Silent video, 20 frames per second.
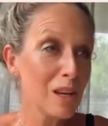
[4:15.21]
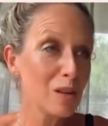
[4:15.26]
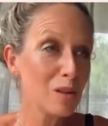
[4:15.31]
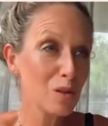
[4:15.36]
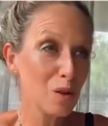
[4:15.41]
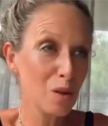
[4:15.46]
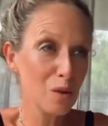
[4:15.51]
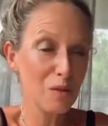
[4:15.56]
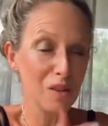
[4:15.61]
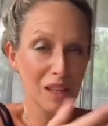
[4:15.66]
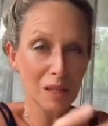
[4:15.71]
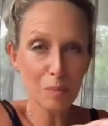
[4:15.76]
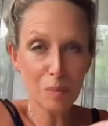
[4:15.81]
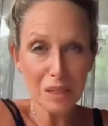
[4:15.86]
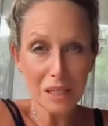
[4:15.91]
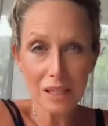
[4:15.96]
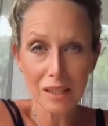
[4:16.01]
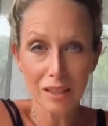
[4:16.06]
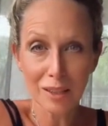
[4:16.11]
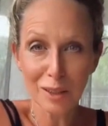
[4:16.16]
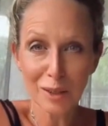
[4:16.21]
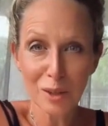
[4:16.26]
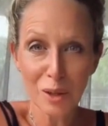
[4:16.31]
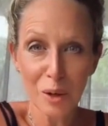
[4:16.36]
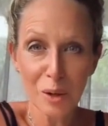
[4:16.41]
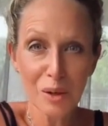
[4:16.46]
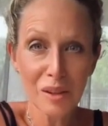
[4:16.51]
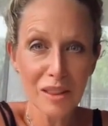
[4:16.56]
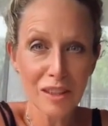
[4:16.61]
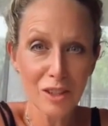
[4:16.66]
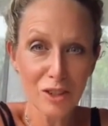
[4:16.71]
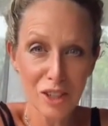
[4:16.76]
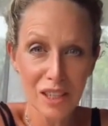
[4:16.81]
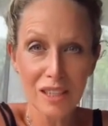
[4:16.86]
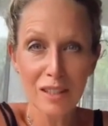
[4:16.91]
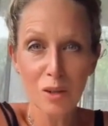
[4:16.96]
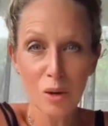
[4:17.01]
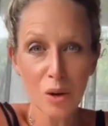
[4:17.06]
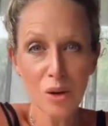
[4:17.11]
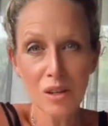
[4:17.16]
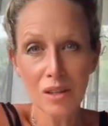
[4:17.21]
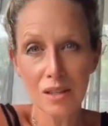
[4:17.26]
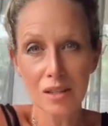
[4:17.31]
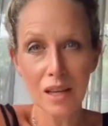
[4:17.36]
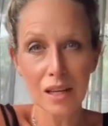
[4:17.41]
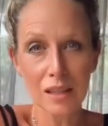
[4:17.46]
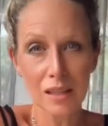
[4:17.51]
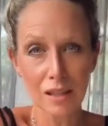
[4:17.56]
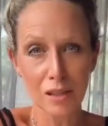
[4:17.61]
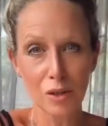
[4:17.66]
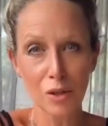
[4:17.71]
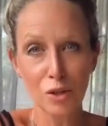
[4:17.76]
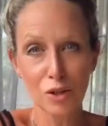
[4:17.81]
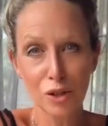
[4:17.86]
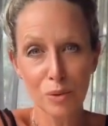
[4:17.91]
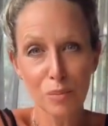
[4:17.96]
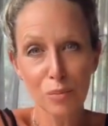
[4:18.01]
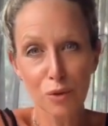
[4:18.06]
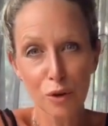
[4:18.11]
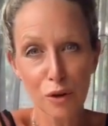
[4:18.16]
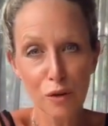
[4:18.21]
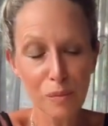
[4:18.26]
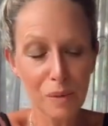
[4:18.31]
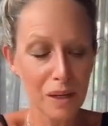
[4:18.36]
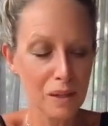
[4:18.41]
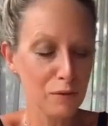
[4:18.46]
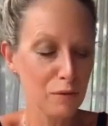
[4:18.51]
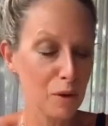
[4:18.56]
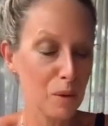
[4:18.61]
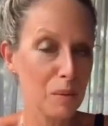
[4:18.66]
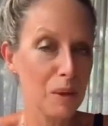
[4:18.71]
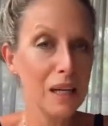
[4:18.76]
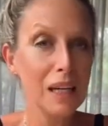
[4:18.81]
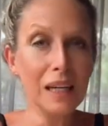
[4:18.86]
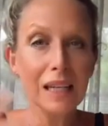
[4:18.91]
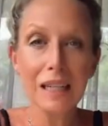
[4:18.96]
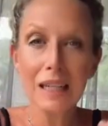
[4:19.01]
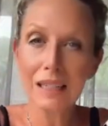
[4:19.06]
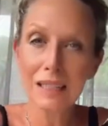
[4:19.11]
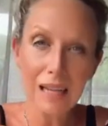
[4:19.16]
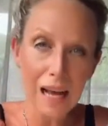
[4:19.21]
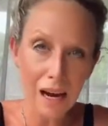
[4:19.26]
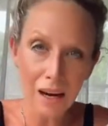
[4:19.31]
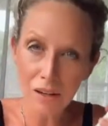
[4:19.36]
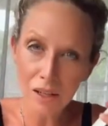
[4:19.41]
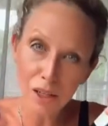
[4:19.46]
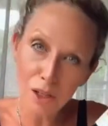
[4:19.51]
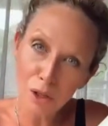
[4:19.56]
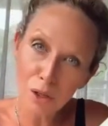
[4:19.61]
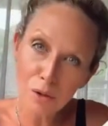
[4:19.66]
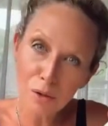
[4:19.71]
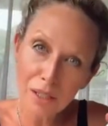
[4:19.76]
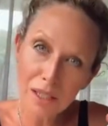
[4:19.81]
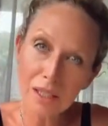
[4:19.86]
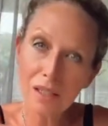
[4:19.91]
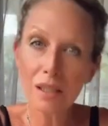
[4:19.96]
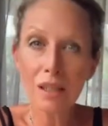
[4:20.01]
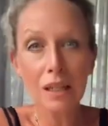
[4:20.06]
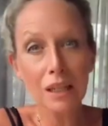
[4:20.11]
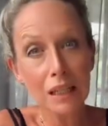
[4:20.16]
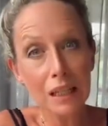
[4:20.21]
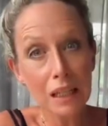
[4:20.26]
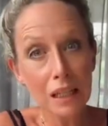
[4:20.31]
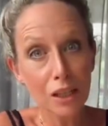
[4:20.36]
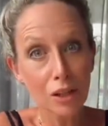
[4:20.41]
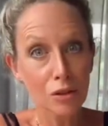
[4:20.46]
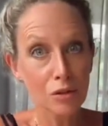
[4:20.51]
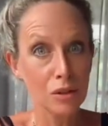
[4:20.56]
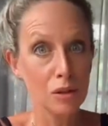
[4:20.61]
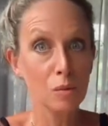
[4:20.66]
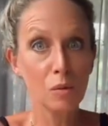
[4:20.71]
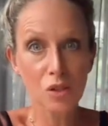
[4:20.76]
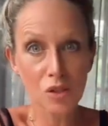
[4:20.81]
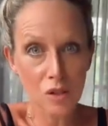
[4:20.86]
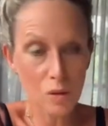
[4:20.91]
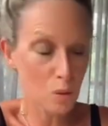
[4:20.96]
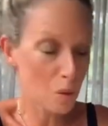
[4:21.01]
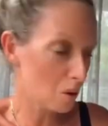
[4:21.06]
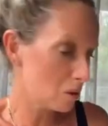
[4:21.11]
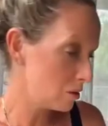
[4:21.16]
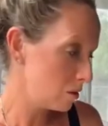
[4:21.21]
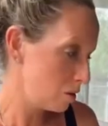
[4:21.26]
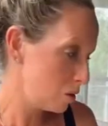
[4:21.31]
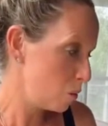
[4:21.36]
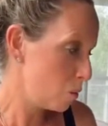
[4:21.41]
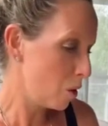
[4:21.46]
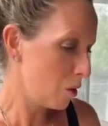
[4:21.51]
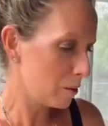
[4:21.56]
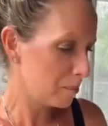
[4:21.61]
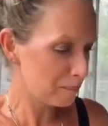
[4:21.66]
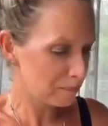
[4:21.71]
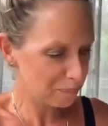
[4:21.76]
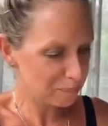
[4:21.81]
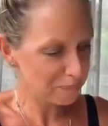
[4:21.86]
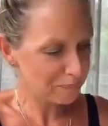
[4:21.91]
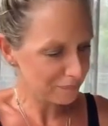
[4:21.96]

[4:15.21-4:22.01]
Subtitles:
So for this particular dog, she's noticed this huge improvement from cloudy urine to clear urine, which is what you want.